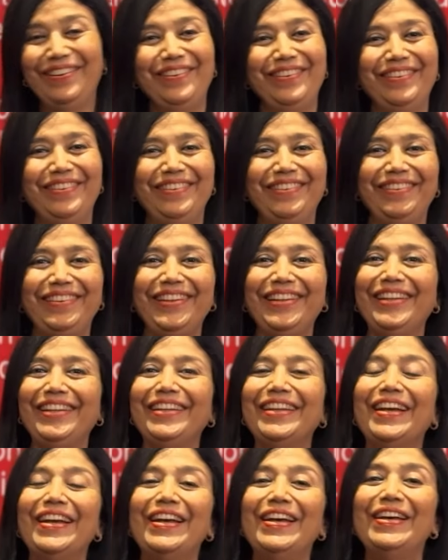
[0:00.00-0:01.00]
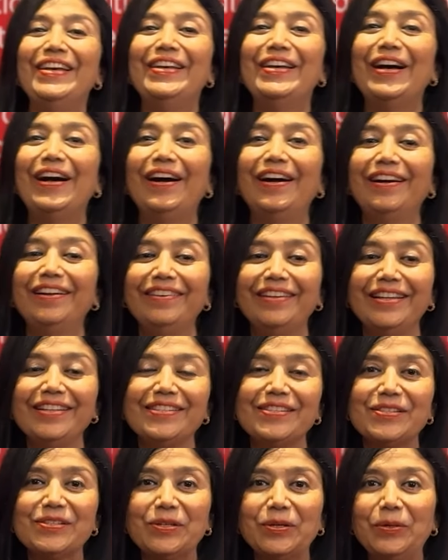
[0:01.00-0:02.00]
Oh great.
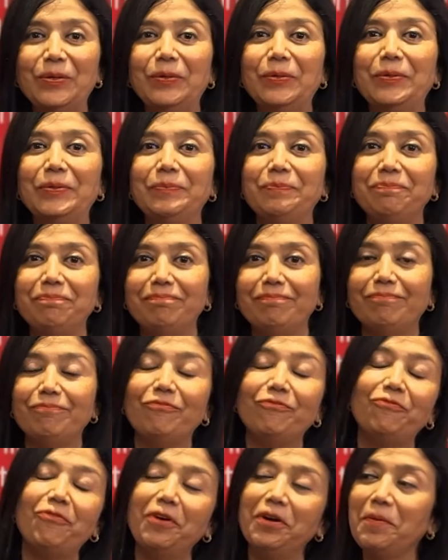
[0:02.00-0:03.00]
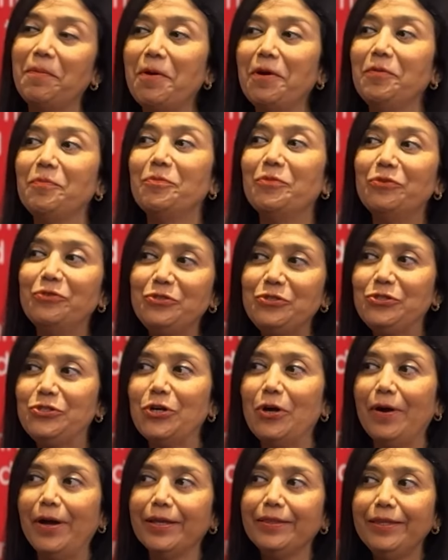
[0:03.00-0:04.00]
Alright, so what about Moose
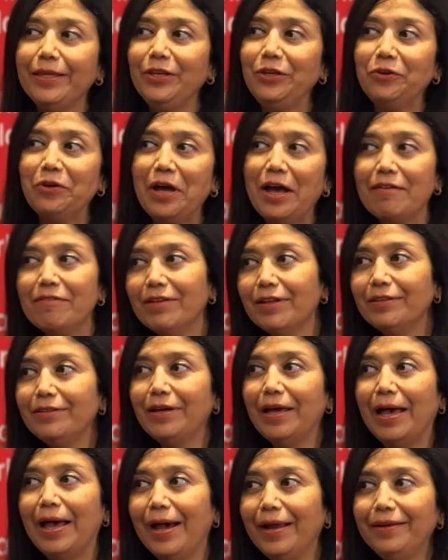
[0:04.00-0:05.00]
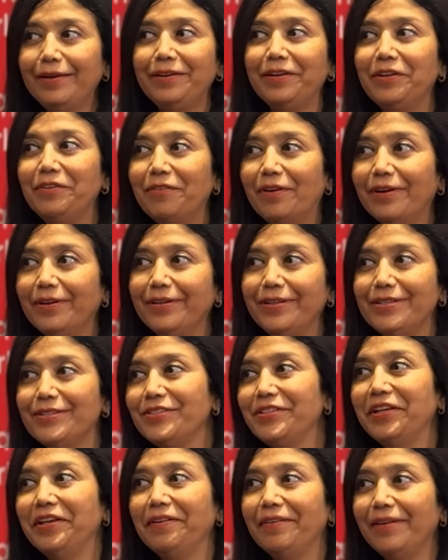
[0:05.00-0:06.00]
Jaw? I think you have another added advantage
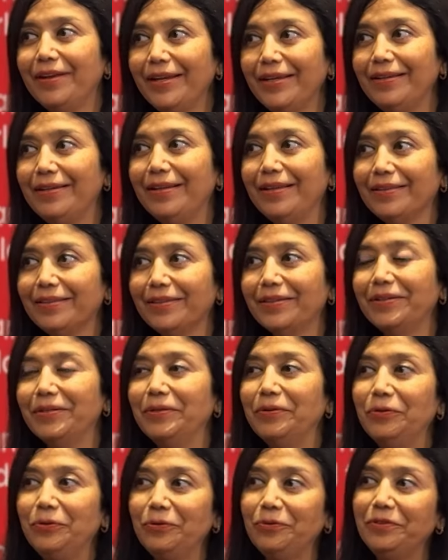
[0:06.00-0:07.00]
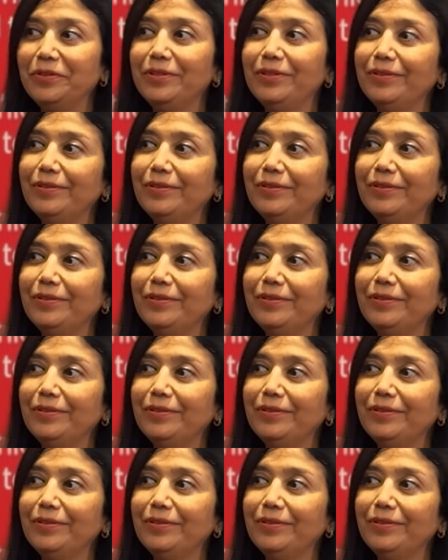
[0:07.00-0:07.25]
there, right? Like the rural...